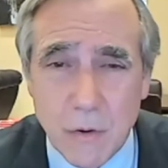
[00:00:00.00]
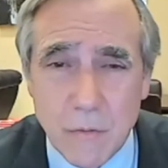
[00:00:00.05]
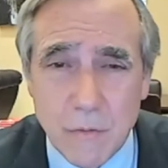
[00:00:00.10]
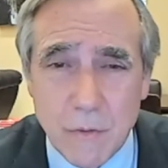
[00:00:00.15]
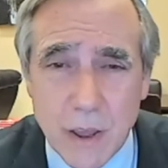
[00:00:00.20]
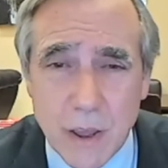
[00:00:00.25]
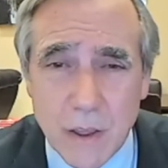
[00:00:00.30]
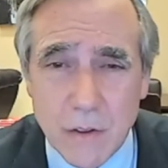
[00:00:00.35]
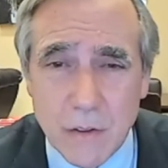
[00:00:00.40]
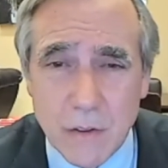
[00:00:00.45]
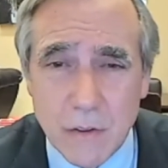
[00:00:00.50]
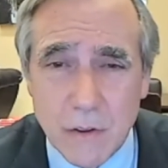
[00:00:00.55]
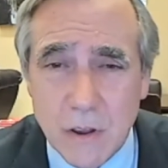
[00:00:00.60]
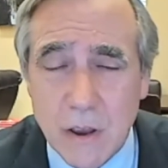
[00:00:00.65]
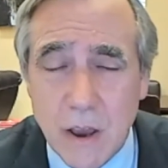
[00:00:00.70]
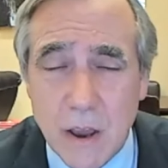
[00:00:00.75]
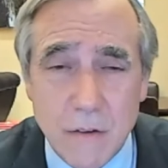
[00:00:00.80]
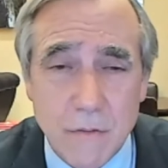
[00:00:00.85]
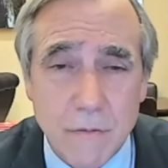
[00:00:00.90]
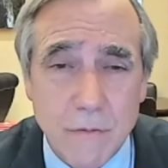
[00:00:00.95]
by
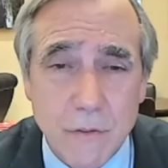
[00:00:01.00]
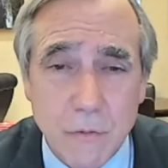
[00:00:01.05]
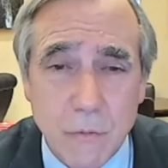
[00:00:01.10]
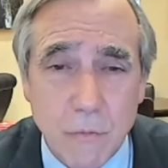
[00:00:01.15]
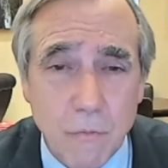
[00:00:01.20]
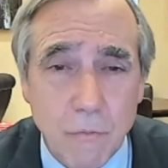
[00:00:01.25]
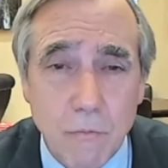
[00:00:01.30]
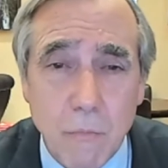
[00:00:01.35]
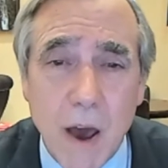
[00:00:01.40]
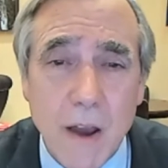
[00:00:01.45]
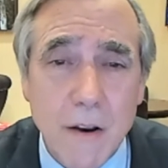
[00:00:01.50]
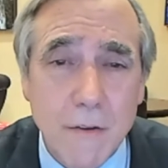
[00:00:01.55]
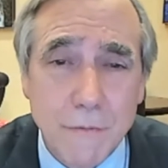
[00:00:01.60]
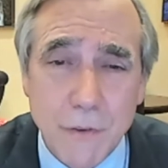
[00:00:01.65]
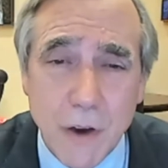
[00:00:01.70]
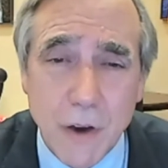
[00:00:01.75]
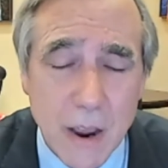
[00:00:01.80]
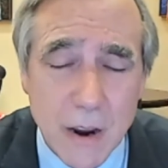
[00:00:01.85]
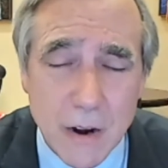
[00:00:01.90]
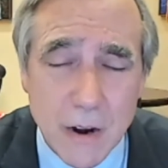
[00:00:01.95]
kind of
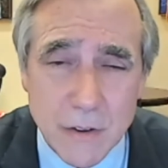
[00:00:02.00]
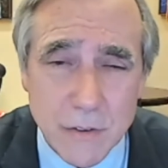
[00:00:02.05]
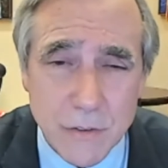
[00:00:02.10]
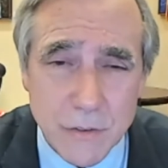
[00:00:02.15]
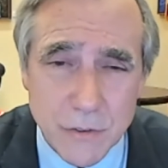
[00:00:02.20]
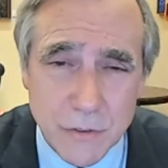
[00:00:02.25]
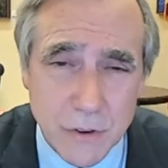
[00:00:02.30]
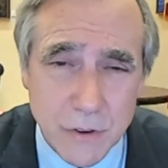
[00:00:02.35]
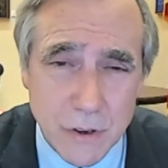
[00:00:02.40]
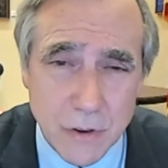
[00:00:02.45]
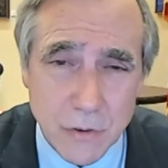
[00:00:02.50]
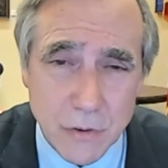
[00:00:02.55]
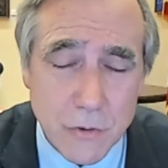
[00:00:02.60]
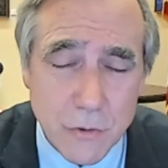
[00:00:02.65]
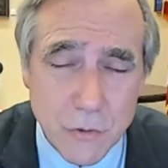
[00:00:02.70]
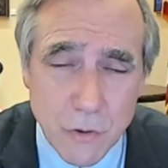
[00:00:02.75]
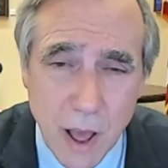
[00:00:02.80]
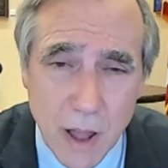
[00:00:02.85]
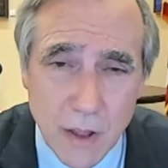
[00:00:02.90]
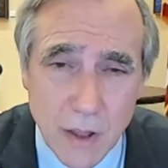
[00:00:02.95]
modifying its
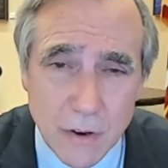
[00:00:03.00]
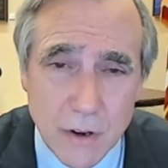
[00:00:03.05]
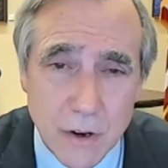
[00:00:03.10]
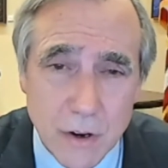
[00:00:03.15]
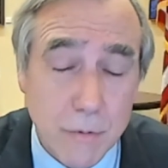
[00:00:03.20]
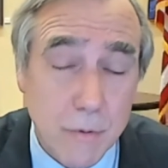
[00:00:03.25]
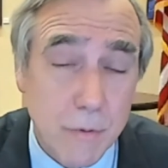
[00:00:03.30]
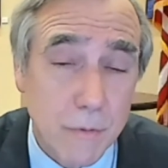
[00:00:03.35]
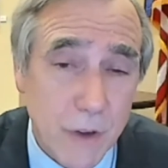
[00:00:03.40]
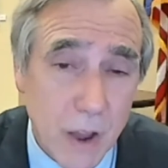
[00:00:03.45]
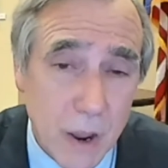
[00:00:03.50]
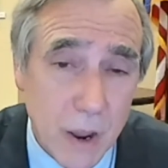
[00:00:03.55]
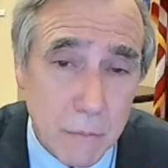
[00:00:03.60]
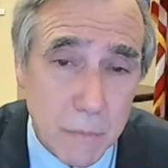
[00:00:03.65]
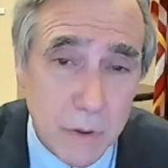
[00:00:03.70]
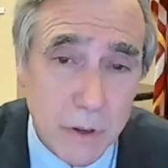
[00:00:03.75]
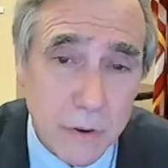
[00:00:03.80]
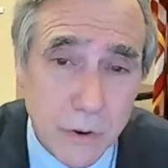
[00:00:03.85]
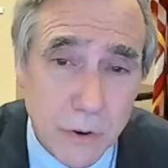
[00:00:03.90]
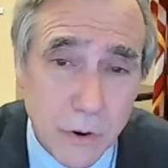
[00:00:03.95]
neutrality to provide
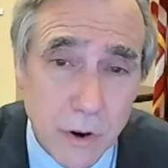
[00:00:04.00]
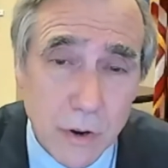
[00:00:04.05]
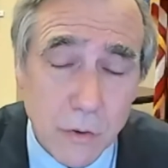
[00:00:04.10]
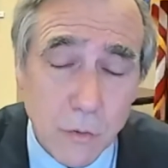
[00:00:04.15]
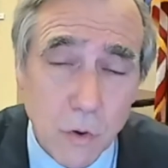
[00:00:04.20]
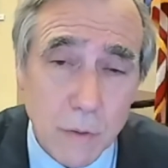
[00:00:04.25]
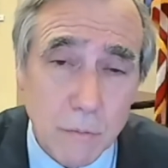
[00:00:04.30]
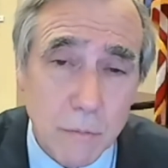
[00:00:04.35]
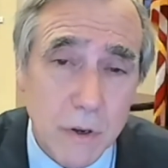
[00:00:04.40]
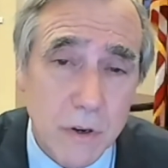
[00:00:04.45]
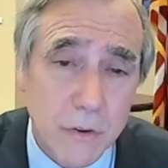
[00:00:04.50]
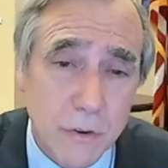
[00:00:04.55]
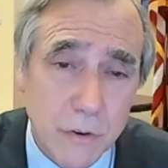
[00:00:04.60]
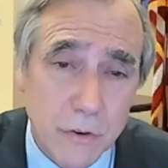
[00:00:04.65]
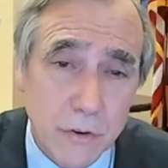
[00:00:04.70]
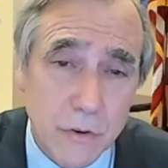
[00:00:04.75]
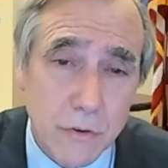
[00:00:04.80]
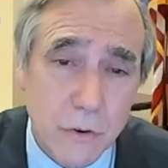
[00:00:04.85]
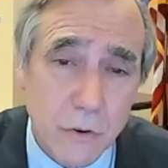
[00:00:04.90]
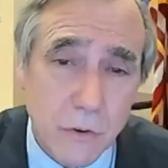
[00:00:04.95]
military equipment to
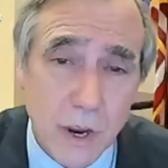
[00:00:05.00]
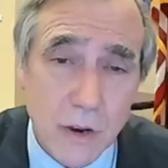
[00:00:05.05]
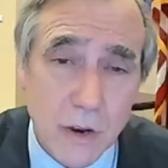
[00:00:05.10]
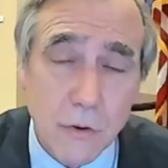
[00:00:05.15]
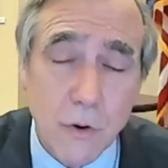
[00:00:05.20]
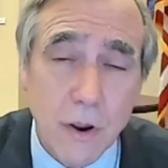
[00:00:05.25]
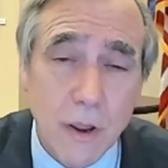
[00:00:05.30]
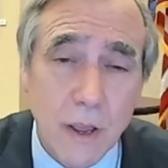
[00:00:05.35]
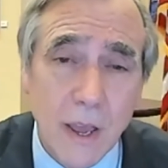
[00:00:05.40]
Ukraine.